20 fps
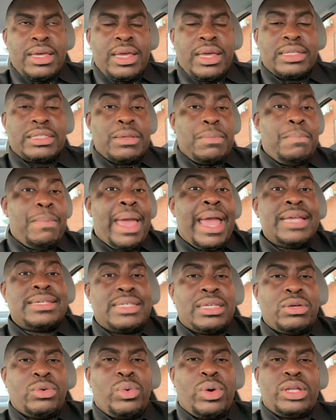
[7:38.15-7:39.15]
it's
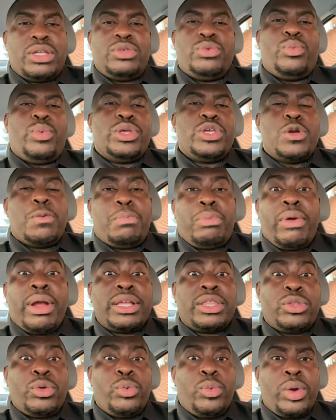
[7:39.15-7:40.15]
amazing what when your
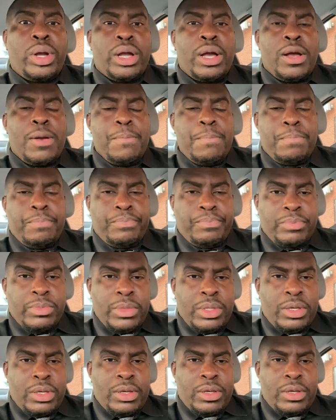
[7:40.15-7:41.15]
breakthrough will come.
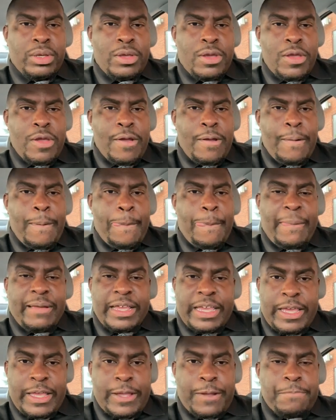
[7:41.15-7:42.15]

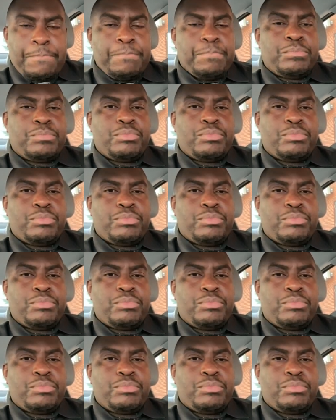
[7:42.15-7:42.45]
Again,